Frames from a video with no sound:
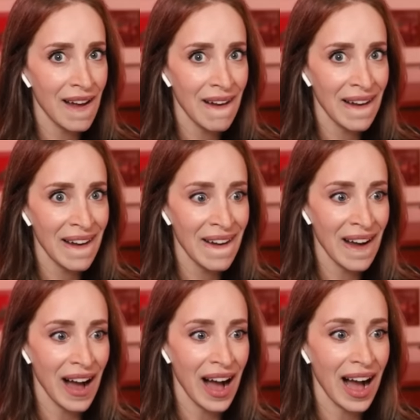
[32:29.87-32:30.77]
got this
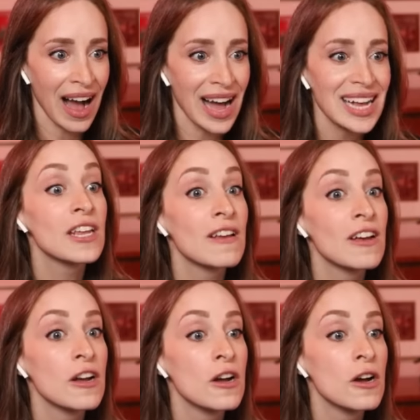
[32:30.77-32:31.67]
package for this guy,
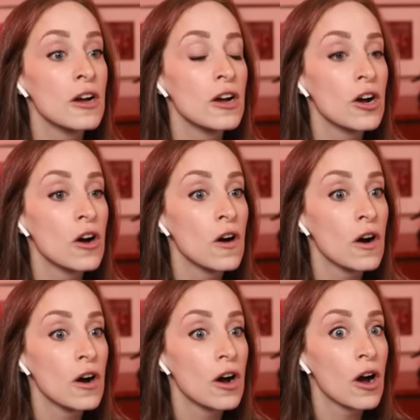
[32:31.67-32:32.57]
Detective David